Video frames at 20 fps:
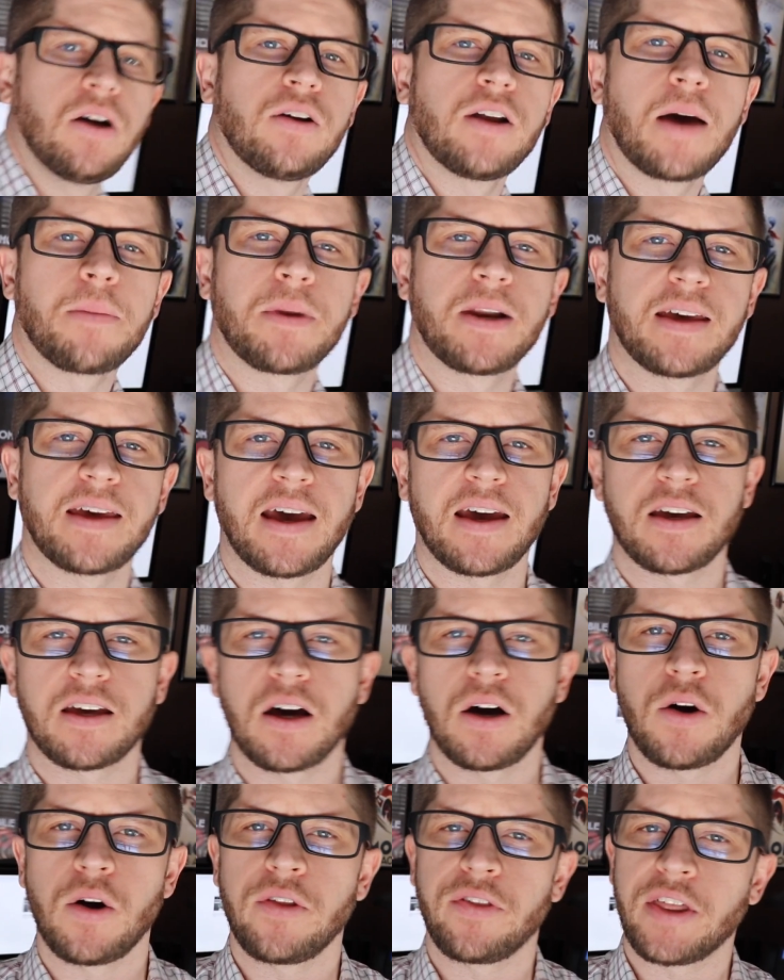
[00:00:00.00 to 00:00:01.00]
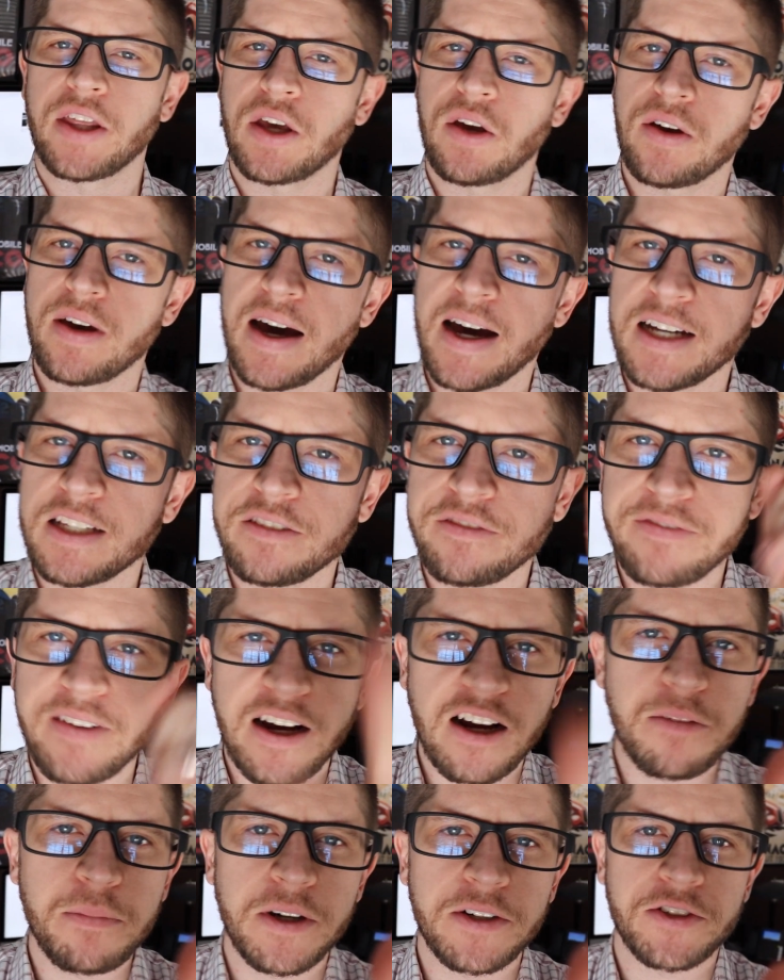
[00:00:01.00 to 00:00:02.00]
note, I'm gonna get going. Thank you guys
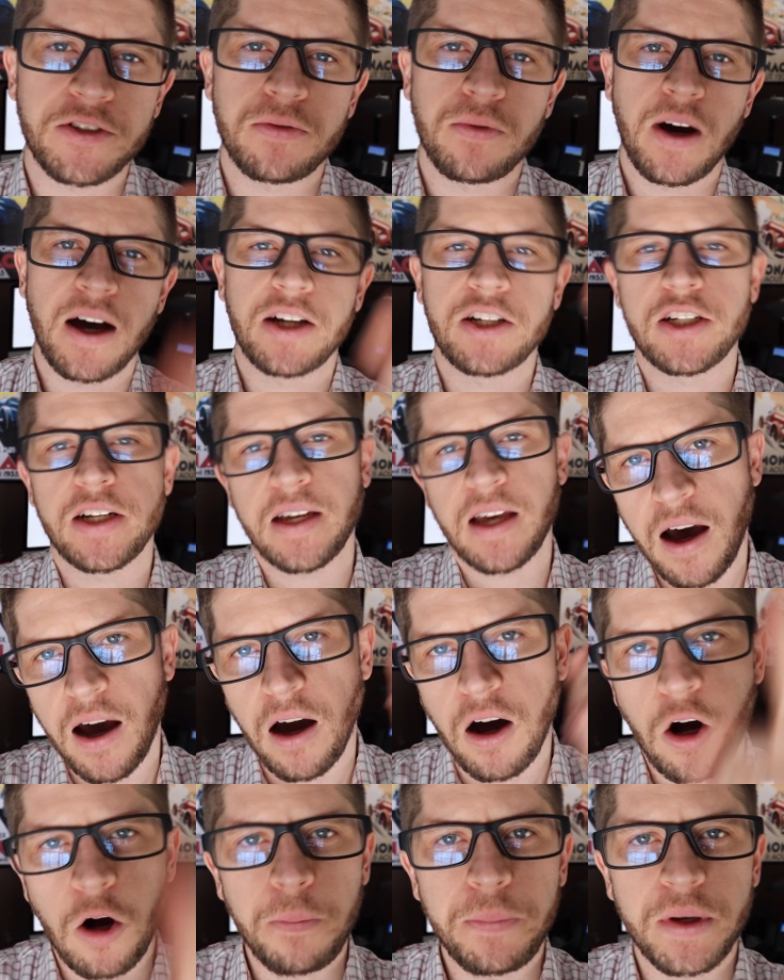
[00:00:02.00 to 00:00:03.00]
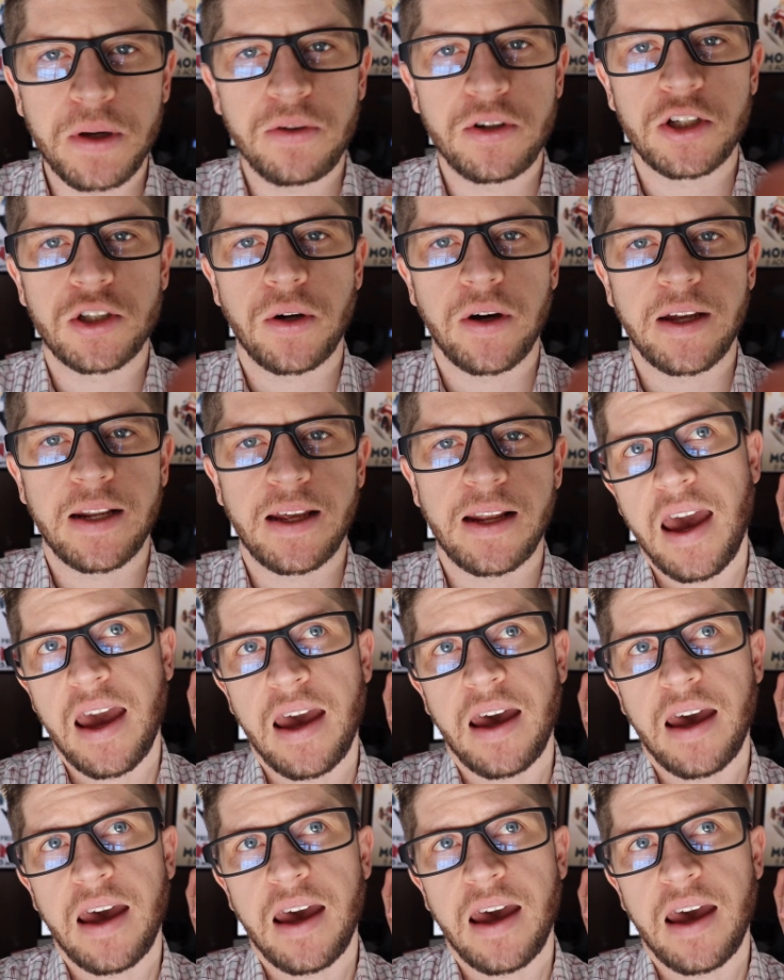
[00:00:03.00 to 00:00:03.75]
very much for watching. I hope you enjoyed it,